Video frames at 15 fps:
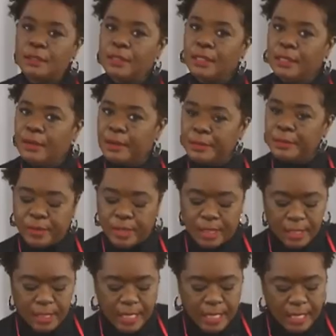do a little
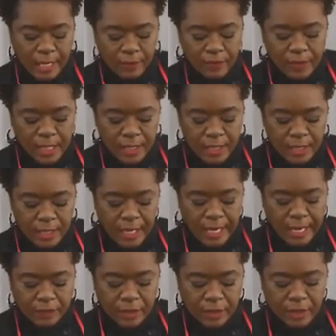upgrade. Everything doesn't
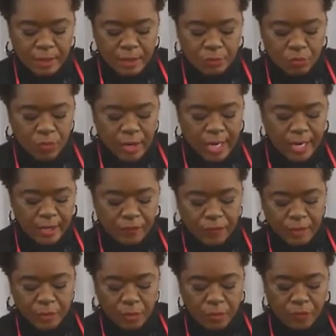have to come right
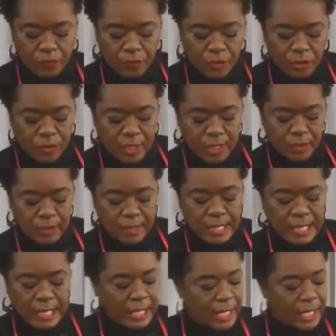from the refrigerator